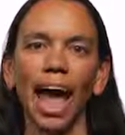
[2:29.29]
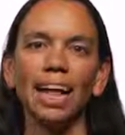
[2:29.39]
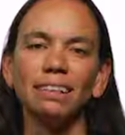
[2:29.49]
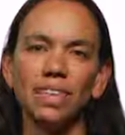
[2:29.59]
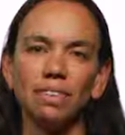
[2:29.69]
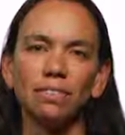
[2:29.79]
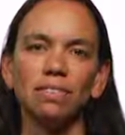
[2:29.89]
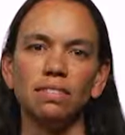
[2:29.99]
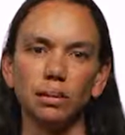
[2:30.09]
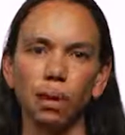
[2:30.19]
and
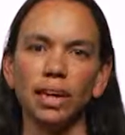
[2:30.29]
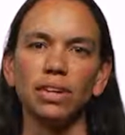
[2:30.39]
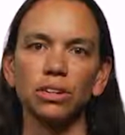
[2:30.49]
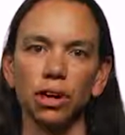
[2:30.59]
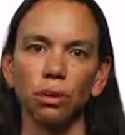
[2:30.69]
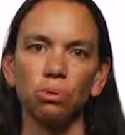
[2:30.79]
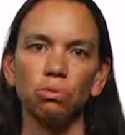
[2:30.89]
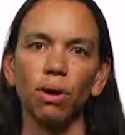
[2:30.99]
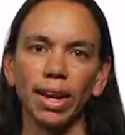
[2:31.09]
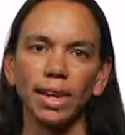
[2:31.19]
even debug your code
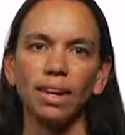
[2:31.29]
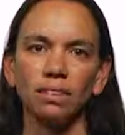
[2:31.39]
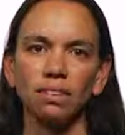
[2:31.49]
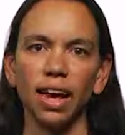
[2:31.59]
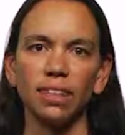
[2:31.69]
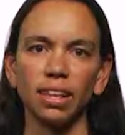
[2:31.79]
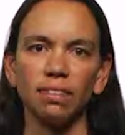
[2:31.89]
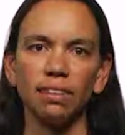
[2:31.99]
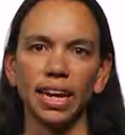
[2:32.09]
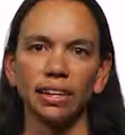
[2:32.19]
running inside the
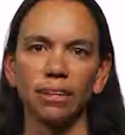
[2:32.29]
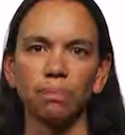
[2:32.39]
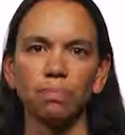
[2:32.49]
container.